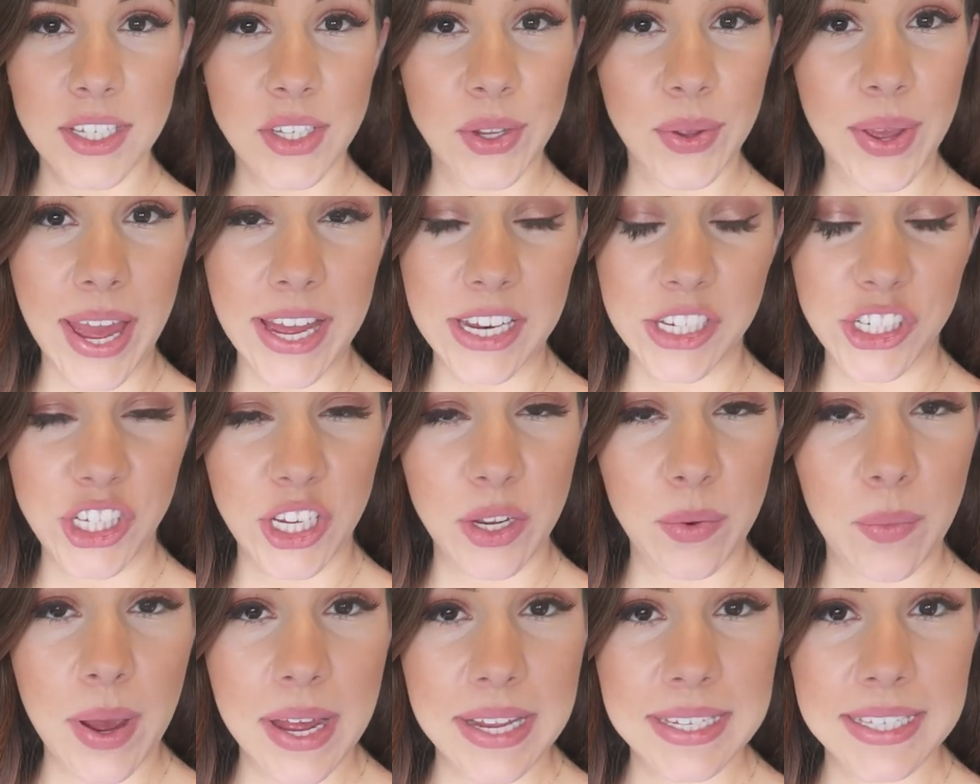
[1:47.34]
so yeah,
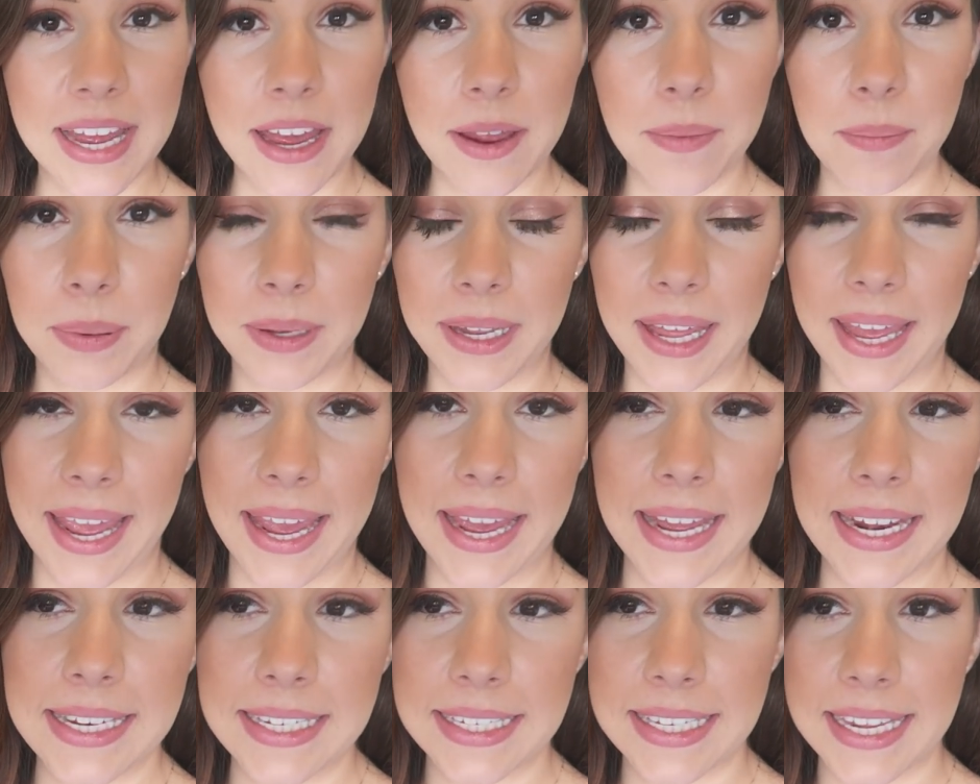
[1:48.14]
she was
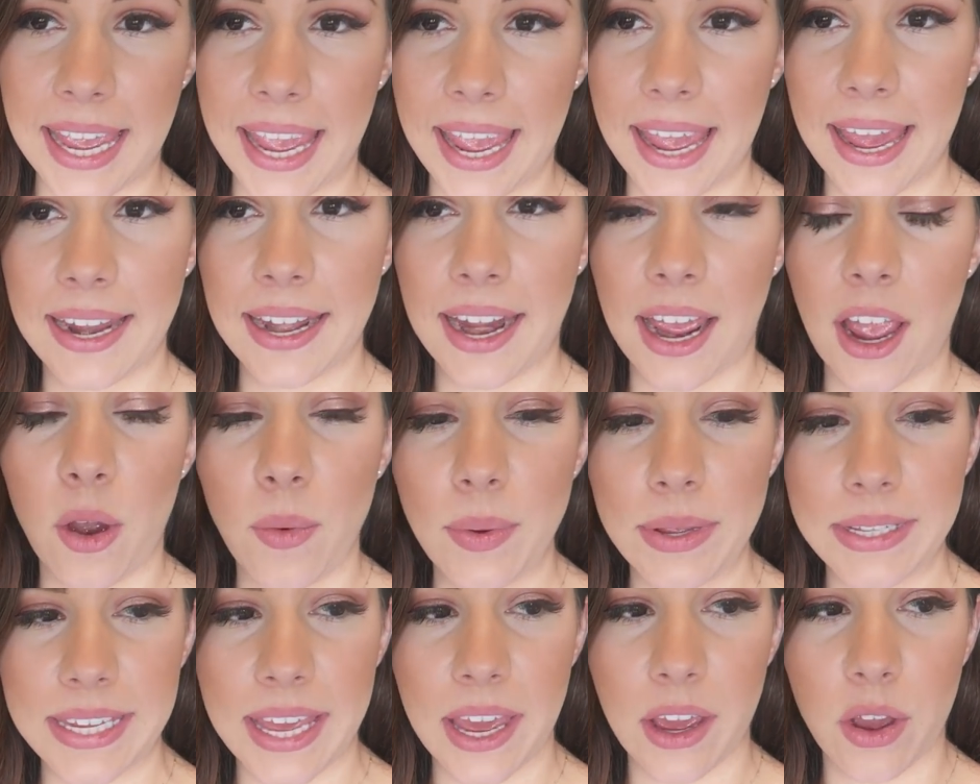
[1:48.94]
unplanned and I
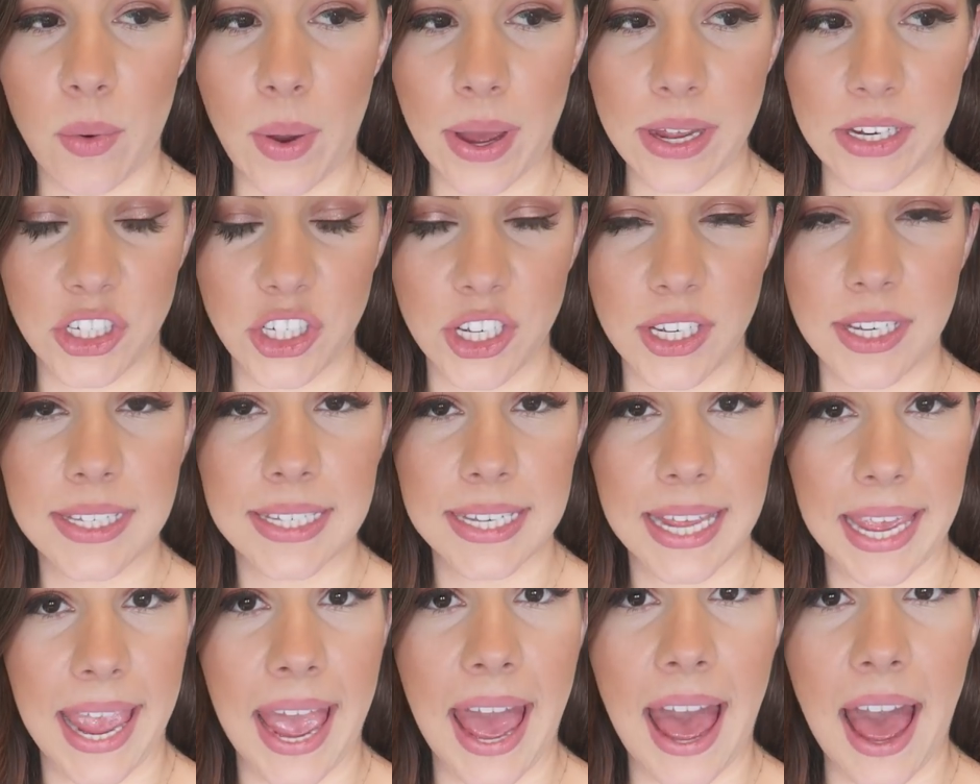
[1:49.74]
always get
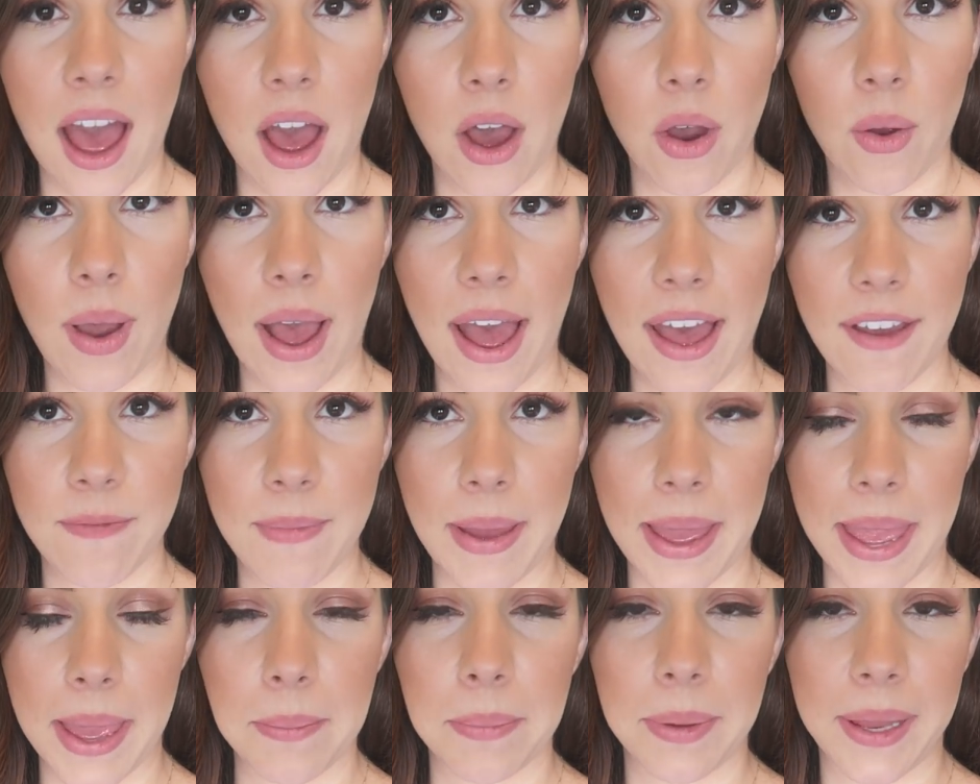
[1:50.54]
questions like how have
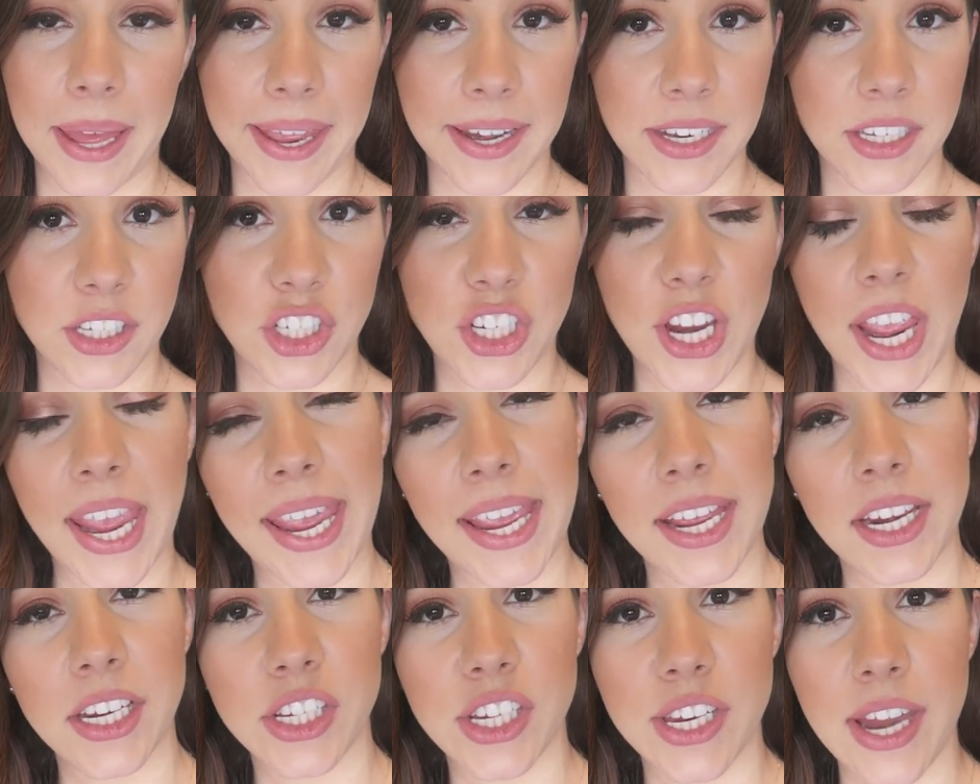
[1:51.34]
my implants
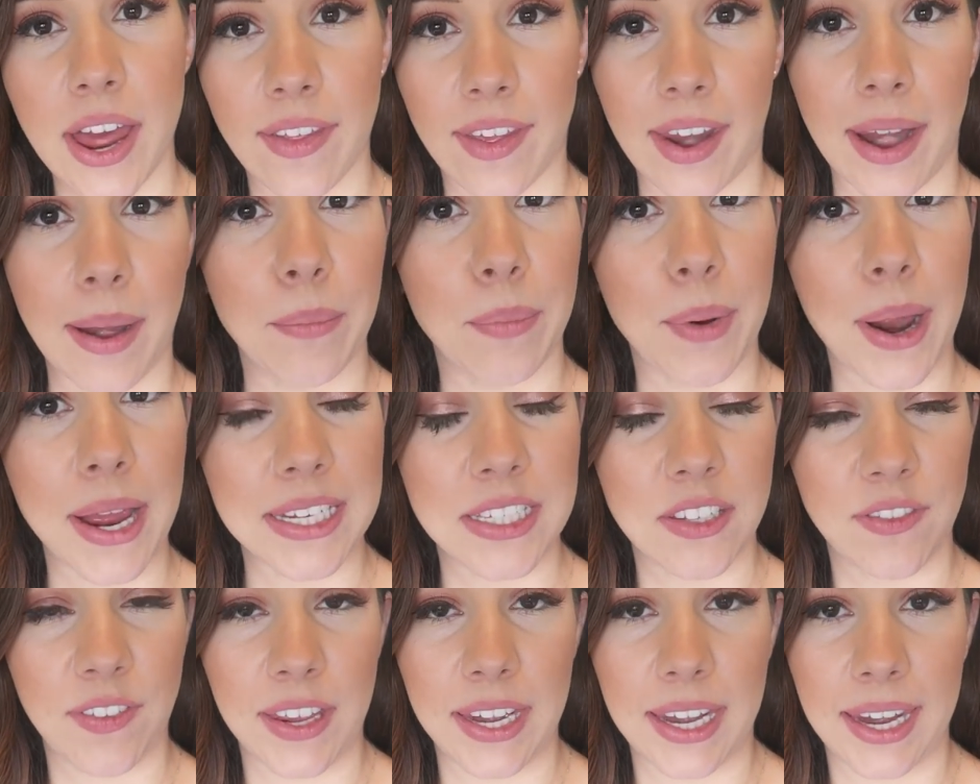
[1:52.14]
changed now that I'm
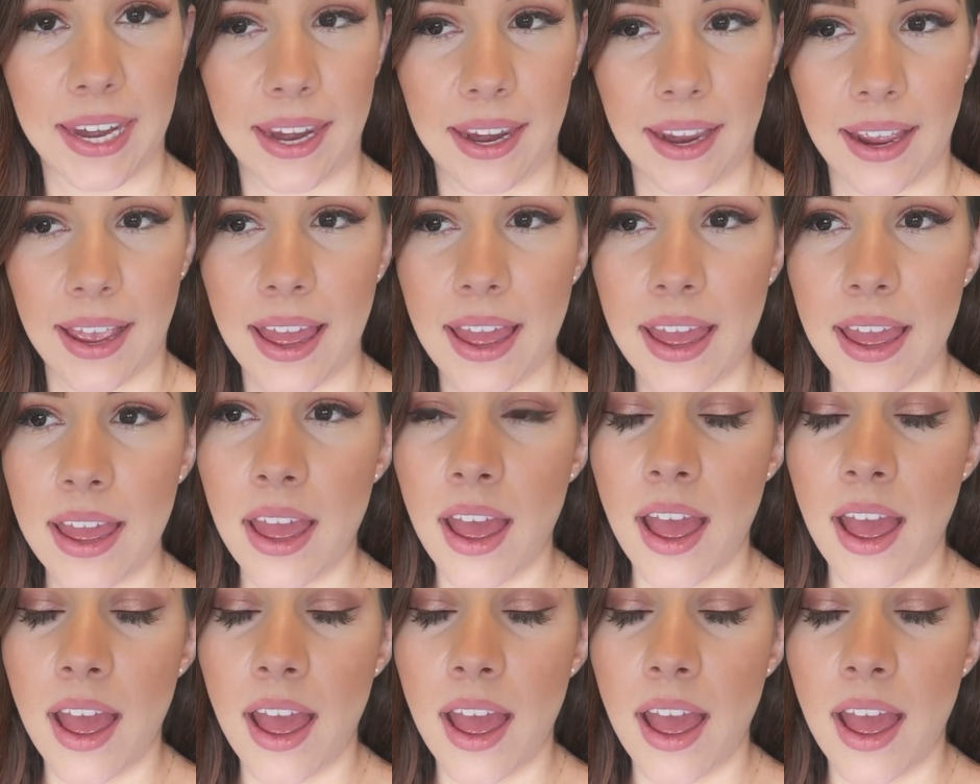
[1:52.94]
breastfeeding?